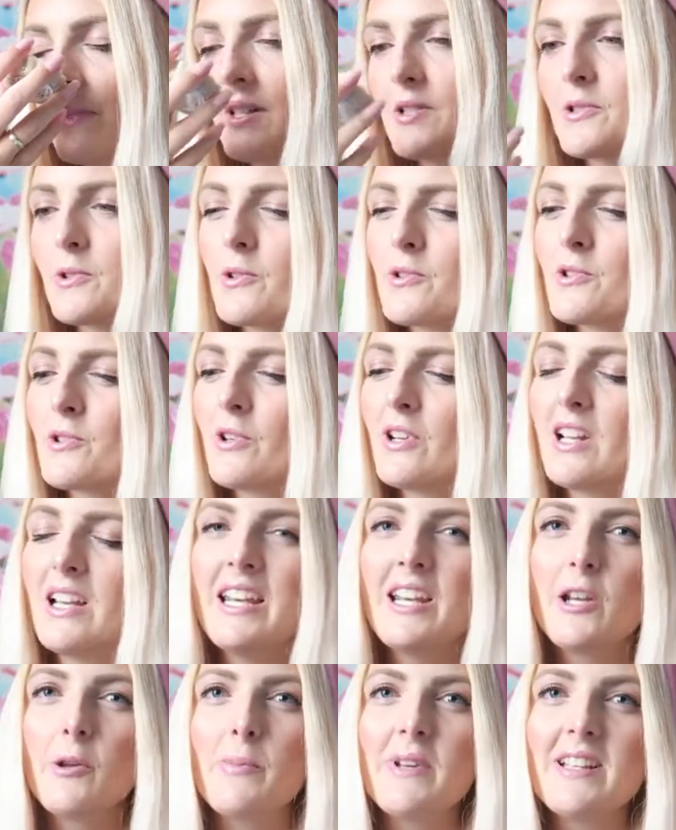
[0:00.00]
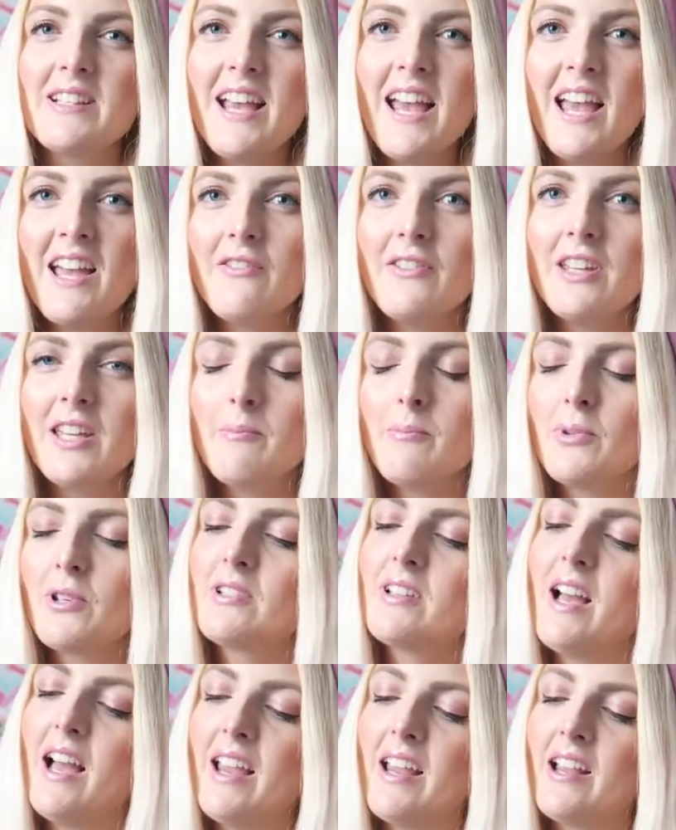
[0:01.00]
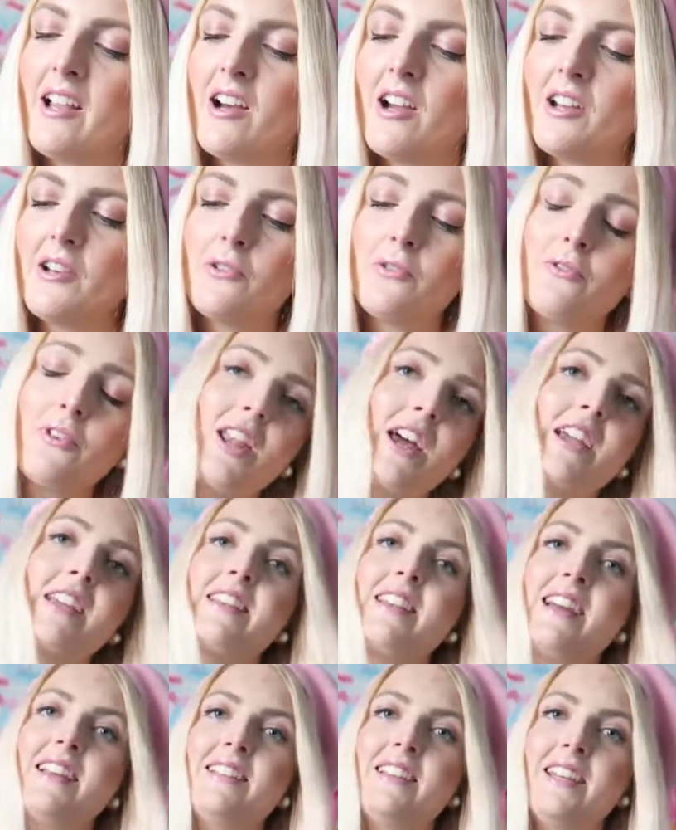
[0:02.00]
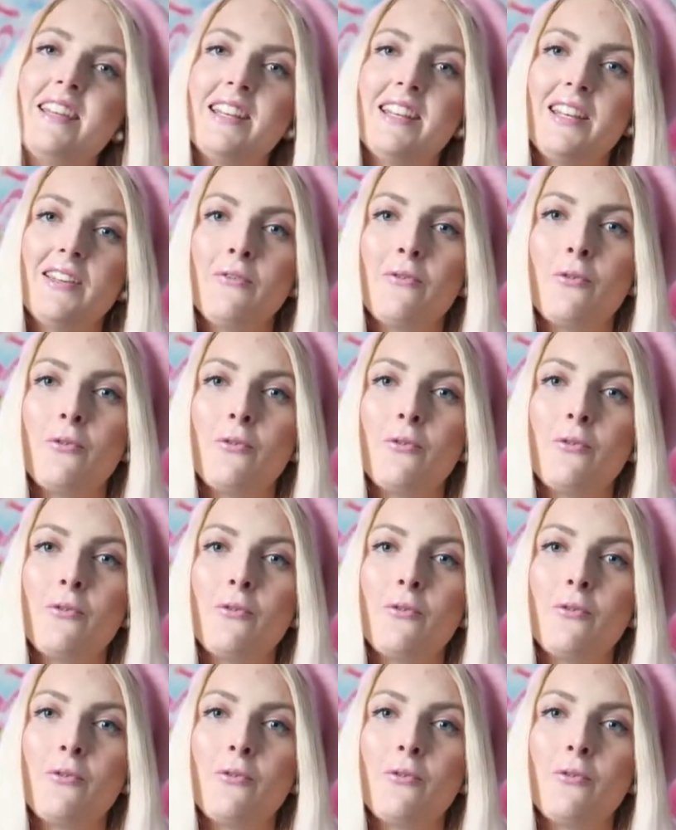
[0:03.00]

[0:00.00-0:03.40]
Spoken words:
It's also a little bit heavy, but I kind of like that in the